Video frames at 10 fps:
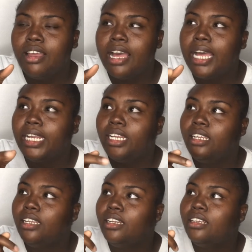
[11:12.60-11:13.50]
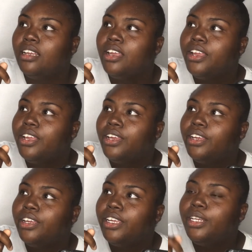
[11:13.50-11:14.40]
and then
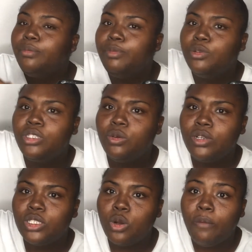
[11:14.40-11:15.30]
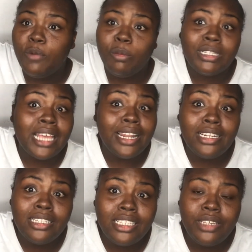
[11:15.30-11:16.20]
Hidden Beauty was up more, but I
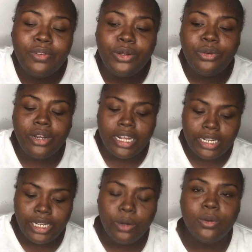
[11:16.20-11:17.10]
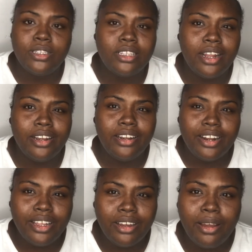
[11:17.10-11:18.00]
didn't even know that there was
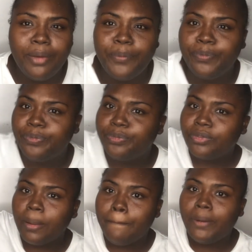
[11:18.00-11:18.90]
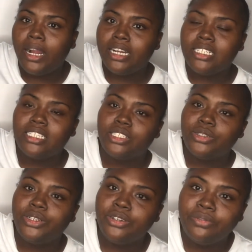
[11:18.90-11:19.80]
another part to
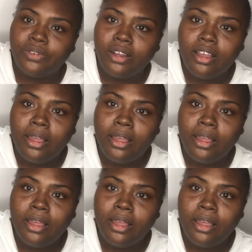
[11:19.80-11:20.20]
the river.